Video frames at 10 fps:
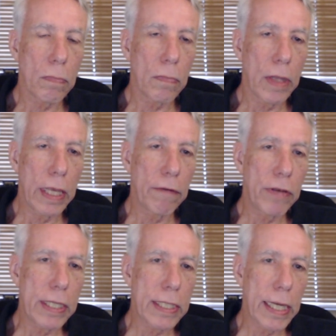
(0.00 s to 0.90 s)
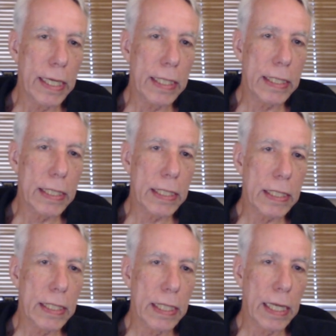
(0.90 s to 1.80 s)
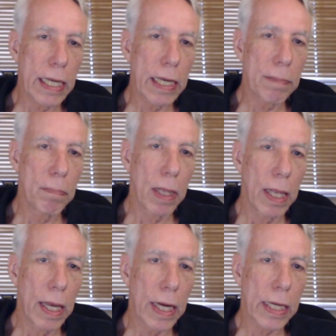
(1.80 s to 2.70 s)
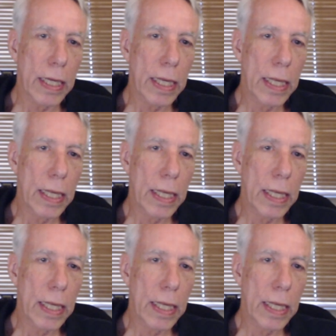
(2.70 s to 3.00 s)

Yeah, if he takes and I block,